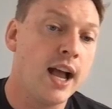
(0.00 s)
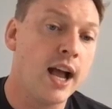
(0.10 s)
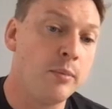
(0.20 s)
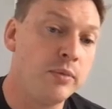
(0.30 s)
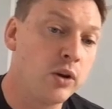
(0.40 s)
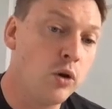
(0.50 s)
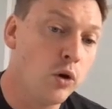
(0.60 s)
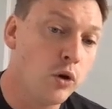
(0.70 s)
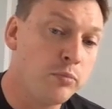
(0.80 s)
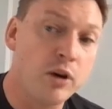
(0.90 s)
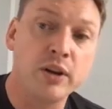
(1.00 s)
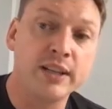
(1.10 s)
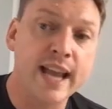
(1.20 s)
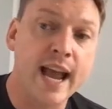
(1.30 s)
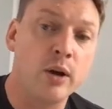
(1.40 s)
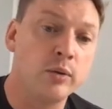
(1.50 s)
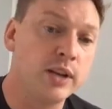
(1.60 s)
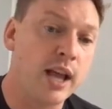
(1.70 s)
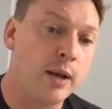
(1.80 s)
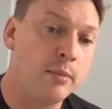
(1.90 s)
the core broken down
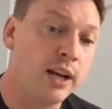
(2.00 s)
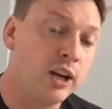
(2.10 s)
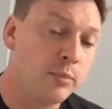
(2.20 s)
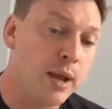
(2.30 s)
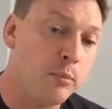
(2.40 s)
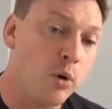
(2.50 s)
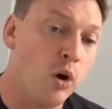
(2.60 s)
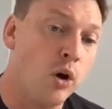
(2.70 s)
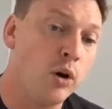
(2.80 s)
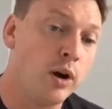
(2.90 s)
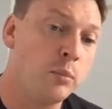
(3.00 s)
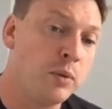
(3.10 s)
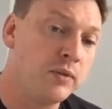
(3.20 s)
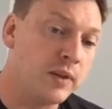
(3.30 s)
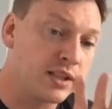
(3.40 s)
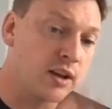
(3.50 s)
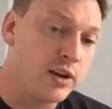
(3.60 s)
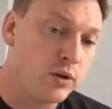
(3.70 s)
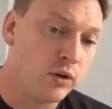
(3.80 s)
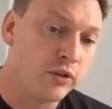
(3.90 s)
a little bit more. We've
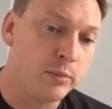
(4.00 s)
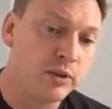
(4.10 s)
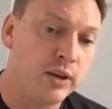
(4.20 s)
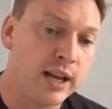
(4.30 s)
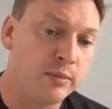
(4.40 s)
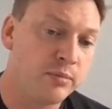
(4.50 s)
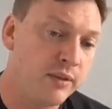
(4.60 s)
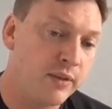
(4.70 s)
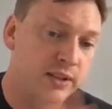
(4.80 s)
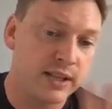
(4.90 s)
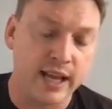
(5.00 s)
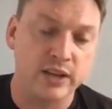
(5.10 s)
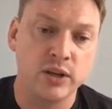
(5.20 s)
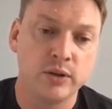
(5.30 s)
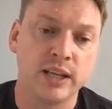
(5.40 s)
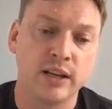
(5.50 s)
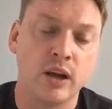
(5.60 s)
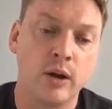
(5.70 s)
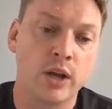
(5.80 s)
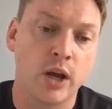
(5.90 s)
assigned all of them a two-letter prefix. It gets used in the
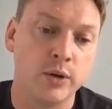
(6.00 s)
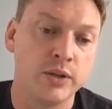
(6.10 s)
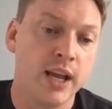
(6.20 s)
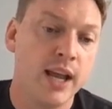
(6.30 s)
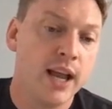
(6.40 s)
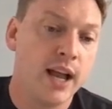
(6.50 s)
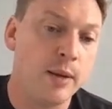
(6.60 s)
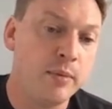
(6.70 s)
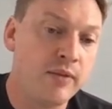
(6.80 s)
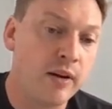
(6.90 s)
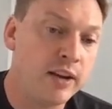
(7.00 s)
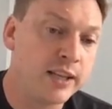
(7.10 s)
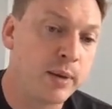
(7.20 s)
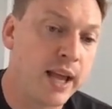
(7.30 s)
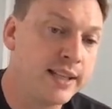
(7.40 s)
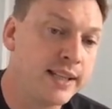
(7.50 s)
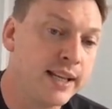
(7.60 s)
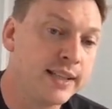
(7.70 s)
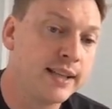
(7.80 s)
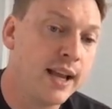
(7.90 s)
Go code in various
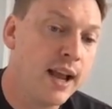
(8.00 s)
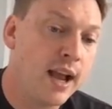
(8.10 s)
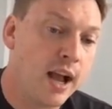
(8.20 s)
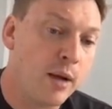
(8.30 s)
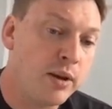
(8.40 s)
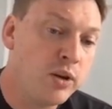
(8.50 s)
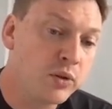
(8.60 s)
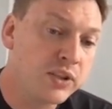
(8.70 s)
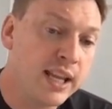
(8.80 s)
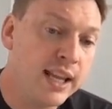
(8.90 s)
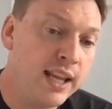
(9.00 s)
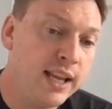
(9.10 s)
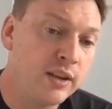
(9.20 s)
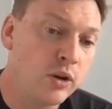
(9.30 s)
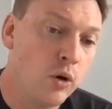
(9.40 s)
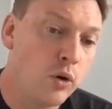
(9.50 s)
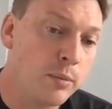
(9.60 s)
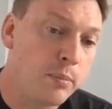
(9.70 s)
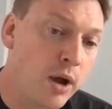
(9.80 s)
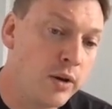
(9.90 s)
places. And you'll see the core
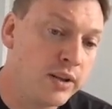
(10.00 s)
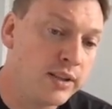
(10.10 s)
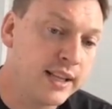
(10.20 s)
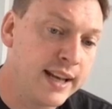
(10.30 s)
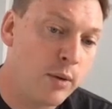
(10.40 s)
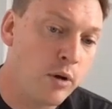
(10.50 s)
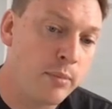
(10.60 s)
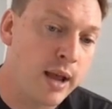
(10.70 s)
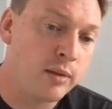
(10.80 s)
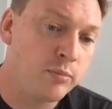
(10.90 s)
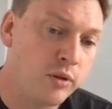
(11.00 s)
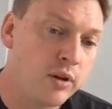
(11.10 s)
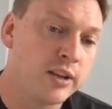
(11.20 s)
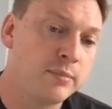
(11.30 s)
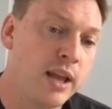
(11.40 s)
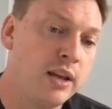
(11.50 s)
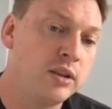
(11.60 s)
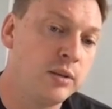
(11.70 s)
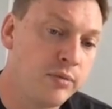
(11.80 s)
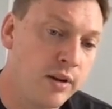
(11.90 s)
components, the network map, broadcast manager,
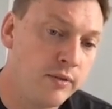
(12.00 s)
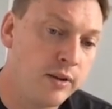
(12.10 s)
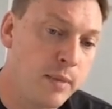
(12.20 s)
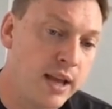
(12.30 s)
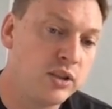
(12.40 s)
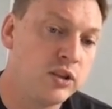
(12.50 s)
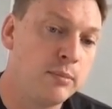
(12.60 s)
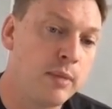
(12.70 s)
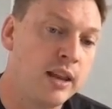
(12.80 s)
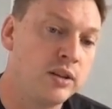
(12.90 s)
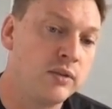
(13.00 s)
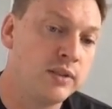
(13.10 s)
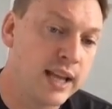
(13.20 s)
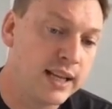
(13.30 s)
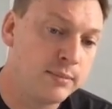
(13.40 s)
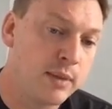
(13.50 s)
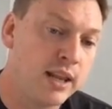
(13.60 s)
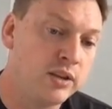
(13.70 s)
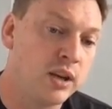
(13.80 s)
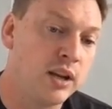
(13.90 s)
the private messaging manager, the data
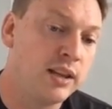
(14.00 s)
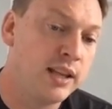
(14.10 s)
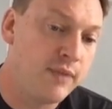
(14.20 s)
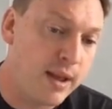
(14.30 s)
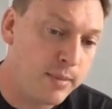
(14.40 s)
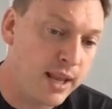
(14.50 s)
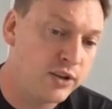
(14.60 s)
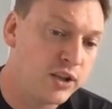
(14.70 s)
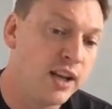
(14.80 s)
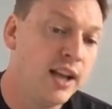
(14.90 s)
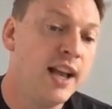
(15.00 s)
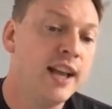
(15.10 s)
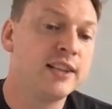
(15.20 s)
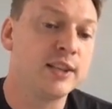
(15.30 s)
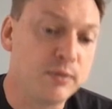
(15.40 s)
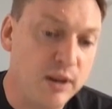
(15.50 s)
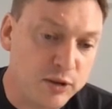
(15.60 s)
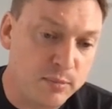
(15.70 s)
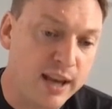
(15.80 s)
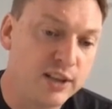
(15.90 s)
manager, the event manager,
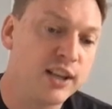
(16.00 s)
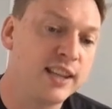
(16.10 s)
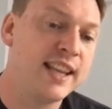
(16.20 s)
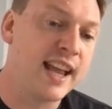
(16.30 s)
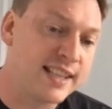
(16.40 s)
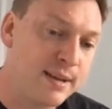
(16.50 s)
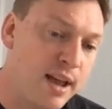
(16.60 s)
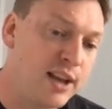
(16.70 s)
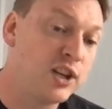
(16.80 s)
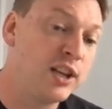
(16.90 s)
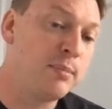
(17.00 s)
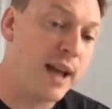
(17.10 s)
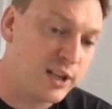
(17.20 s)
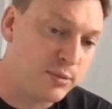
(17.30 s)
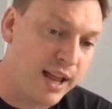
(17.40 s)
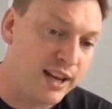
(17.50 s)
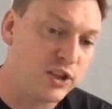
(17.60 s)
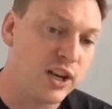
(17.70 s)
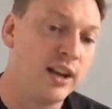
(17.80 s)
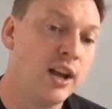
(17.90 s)
subscription manager, the asset manager, the batch
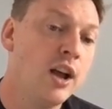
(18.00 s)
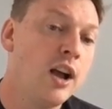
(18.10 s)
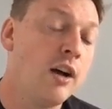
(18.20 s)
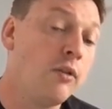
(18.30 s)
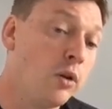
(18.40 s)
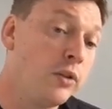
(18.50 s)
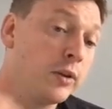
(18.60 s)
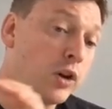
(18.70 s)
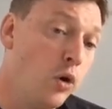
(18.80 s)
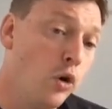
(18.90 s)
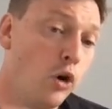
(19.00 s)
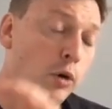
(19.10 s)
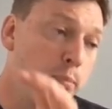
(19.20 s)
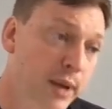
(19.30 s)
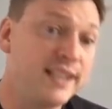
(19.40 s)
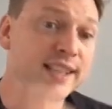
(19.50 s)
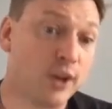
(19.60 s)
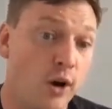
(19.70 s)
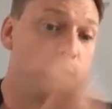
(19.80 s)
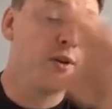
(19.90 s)
manager are all the core pieces
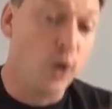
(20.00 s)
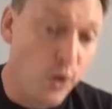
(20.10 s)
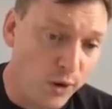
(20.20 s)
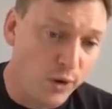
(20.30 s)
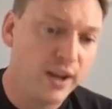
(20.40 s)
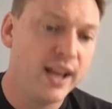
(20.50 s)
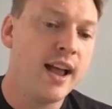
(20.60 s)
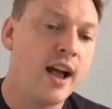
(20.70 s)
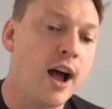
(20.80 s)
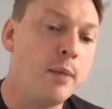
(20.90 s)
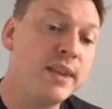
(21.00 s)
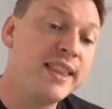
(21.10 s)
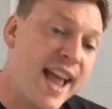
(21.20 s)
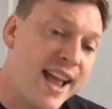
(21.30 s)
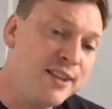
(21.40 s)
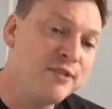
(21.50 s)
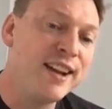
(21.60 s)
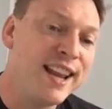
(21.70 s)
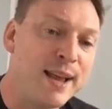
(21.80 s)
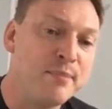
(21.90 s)
of core. But then the
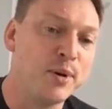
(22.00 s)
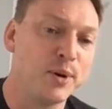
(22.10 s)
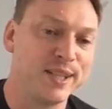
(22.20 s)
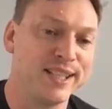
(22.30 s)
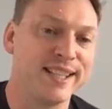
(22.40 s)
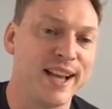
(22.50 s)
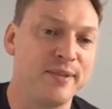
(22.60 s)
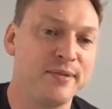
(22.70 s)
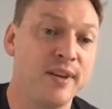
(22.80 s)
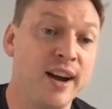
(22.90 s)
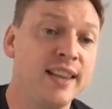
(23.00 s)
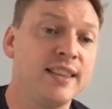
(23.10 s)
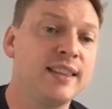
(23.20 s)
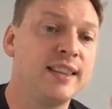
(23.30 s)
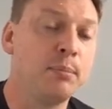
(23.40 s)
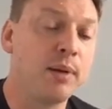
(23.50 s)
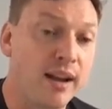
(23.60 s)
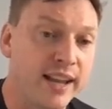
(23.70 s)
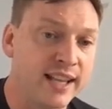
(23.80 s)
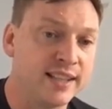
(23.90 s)
really important stuff, right? The
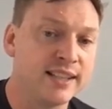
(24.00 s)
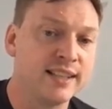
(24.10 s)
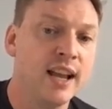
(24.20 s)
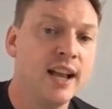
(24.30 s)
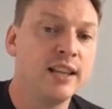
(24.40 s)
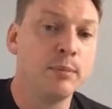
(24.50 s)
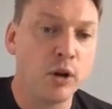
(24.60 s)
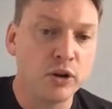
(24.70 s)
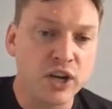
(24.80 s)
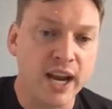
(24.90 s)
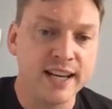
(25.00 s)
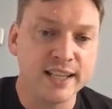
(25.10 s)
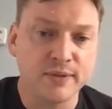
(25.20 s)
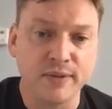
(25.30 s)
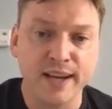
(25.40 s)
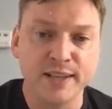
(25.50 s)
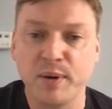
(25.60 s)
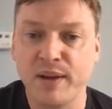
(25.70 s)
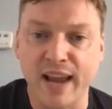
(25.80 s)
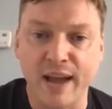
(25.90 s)
plugins, the blockchain interface.
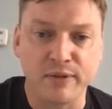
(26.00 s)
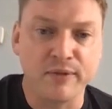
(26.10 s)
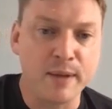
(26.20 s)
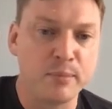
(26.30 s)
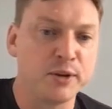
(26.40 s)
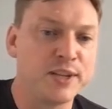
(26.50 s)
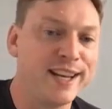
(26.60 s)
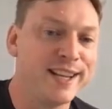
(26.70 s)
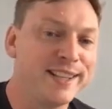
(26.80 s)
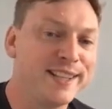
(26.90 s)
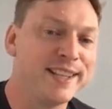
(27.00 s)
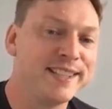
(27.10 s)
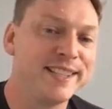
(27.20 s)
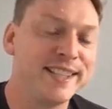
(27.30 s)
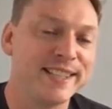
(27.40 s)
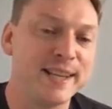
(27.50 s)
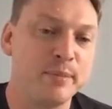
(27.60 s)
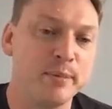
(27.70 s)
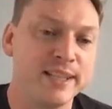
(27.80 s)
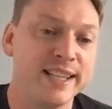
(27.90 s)
We even have a fake blockchain that's
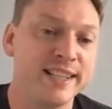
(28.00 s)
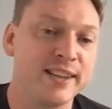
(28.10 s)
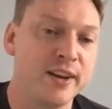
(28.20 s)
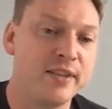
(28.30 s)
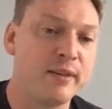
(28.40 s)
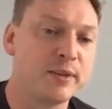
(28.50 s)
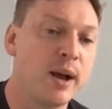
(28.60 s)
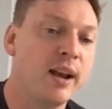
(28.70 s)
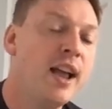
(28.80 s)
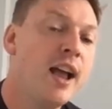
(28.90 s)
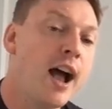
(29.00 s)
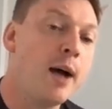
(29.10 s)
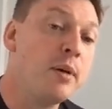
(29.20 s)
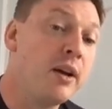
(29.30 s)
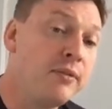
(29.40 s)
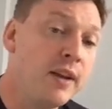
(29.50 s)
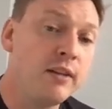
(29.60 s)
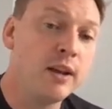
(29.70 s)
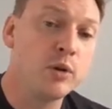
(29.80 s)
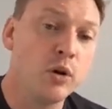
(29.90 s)
implemented inside of there as well. But
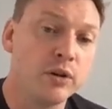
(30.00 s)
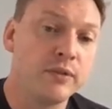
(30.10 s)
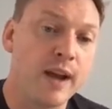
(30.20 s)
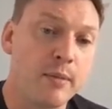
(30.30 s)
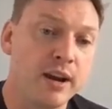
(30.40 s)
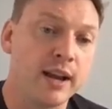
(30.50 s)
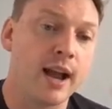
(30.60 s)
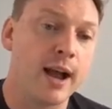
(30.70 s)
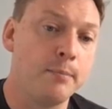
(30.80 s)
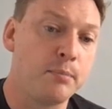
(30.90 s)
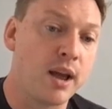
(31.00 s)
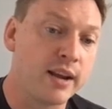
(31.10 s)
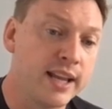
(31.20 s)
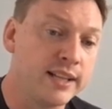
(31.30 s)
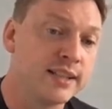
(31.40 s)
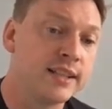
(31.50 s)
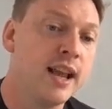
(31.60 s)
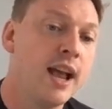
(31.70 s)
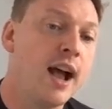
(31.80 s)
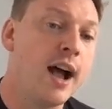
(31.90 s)
Ethereum, Corda, Fabric plugins.
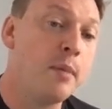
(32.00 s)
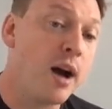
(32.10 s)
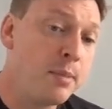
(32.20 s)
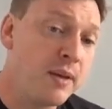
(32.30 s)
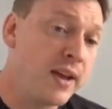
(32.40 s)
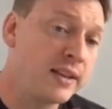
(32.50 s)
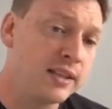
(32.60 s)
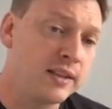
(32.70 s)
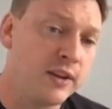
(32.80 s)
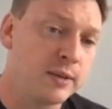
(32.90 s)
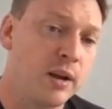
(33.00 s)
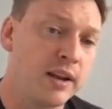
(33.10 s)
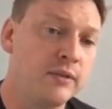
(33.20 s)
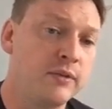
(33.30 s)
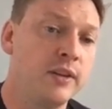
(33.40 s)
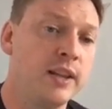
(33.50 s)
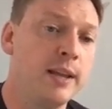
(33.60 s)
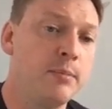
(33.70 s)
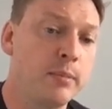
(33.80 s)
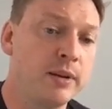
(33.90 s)
IPFS is the first plugin for the
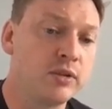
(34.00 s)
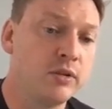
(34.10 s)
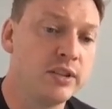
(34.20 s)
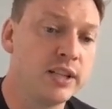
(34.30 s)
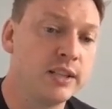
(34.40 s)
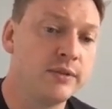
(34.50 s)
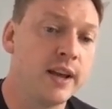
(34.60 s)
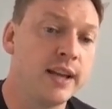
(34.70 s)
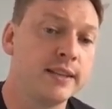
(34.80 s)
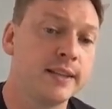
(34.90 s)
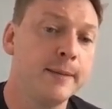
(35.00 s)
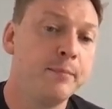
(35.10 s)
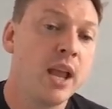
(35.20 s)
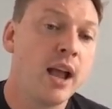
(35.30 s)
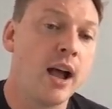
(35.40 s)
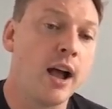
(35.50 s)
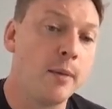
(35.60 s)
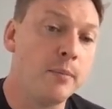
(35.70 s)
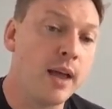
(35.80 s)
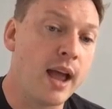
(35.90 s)
public storage interface.
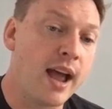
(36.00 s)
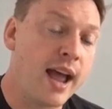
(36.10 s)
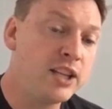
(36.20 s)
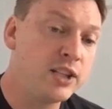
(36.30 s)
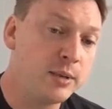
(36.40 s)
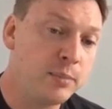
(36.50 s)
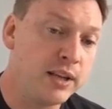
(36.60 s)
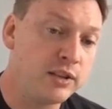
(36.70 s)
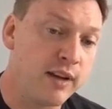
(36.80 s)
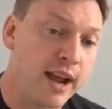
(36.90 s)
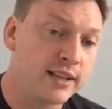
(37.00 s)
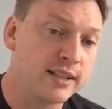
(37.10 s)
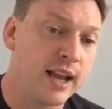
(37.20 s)
HTTP direct